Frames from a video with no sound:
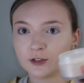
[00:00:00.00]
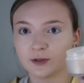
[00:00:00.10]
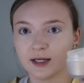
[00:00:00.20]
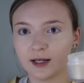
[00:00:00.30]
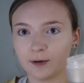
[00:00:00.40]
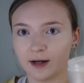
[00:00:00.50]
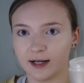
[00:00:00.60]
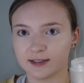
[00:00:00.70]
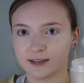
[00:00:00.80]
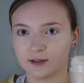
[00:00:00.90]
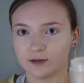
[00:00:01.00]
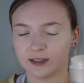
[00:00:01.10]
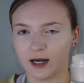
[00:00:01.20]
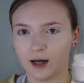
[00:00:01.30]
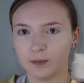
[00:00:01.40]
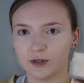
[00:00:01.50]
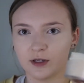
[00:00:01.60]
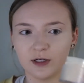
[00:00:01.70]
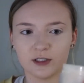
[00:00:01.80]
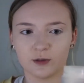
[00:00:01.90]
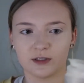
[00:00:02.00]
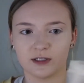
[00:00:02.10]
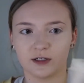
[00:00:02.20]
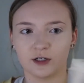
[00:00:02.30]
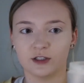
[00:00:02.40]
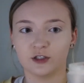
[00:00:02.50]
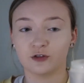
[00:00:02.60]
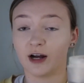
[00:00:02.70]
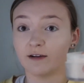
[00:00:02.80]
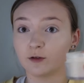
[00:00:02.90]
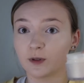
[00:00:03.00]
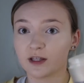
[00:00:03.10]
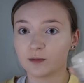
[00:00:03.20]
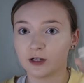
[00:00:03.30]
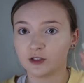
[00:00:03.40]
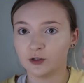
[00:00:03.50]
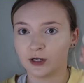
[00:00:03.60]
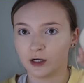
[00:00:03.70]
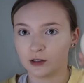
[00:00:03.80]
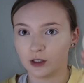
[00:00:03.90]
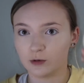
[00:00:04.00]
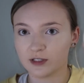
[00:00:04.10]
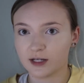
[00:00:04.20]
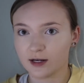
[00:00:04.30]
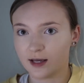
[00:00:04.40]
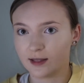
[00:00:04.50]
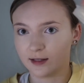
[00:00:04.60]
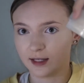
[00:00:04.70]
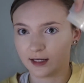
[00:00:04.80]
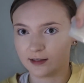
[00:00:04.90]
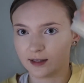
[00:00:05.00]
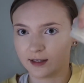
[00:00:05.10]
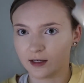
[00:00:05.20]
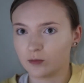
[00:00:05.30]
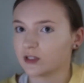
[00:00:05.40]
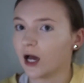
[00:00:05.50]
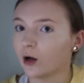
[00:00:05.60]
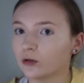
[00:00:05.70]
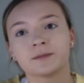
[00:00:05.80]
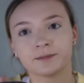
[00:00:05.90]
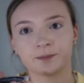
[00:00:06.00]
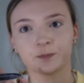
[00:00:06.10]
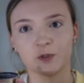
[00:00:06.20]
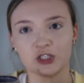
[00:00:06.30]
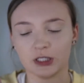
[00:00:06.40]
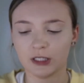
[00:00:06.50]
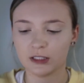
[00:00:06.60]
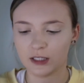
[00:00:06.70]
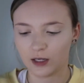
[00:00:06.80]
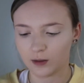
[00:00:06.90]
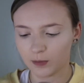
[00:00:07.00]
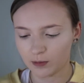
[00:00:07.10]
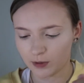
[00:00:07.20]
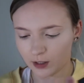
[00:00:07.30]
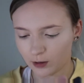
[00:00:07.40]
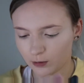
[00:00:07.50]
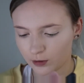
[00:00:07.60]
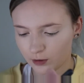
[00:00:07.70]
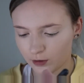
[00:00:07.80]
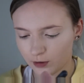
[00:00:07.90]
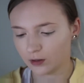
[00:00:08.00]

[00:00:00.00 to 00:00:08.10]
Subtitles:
do like how it has this little top, so it's good to travel with because you can close it and then like nothing comes out. I'm just gonna take my powder,